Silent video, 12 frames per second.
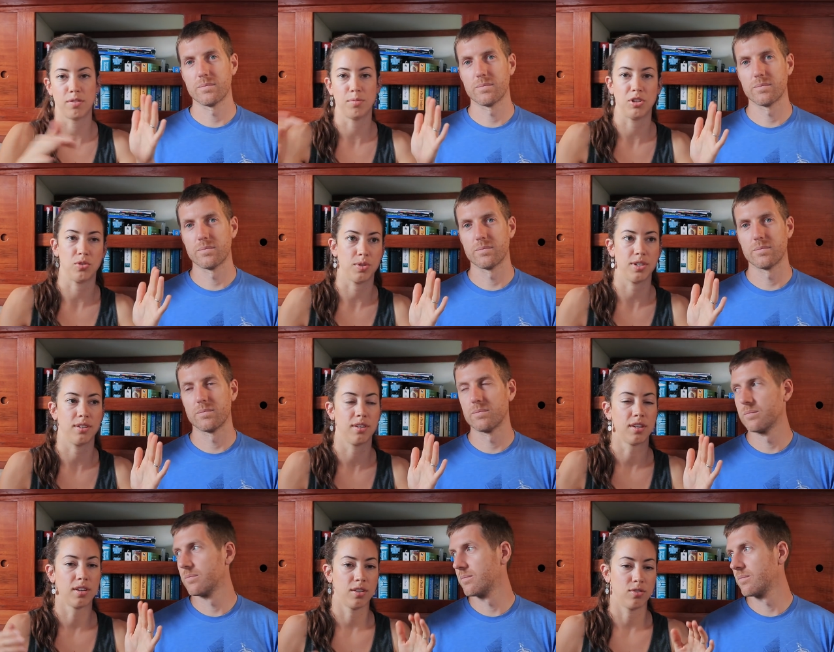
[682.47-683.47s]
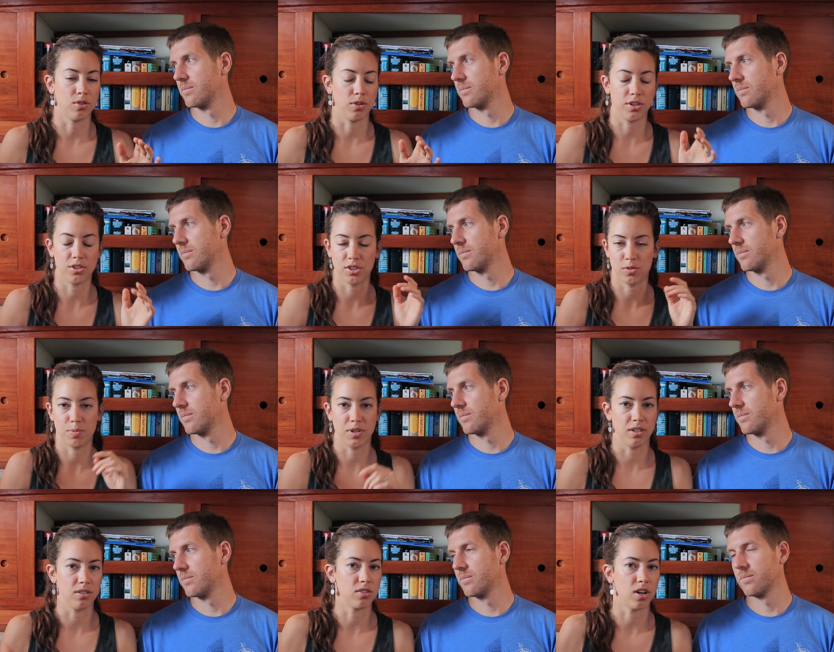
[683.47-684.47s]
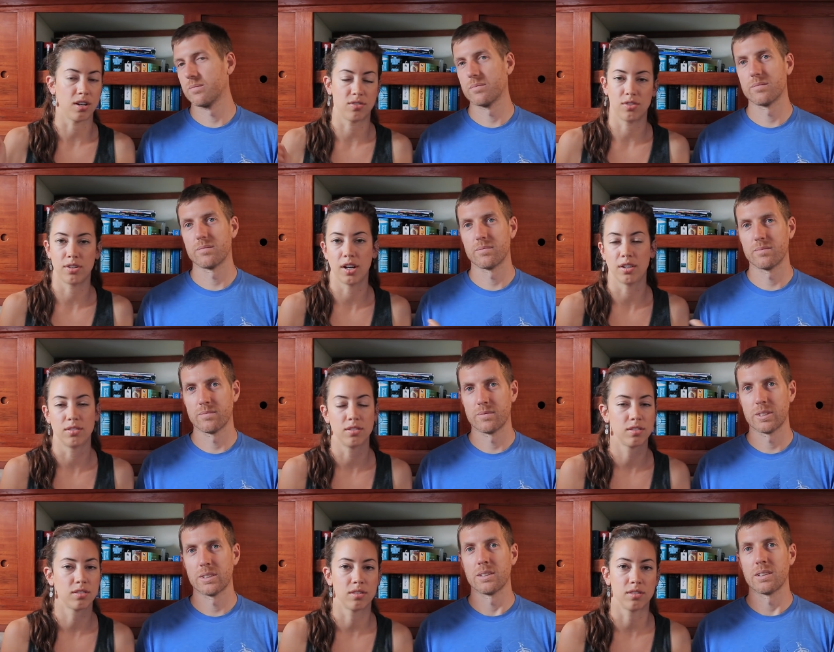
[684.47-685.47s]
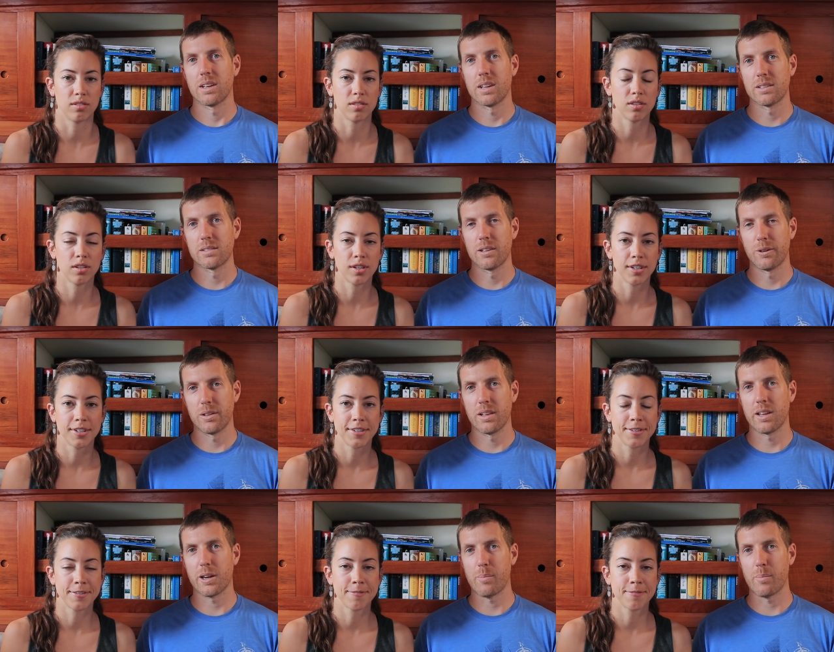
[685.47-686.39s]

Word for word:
Speaker 1: in between. So you're just being tossed around.
Speaker 2: It is literally like a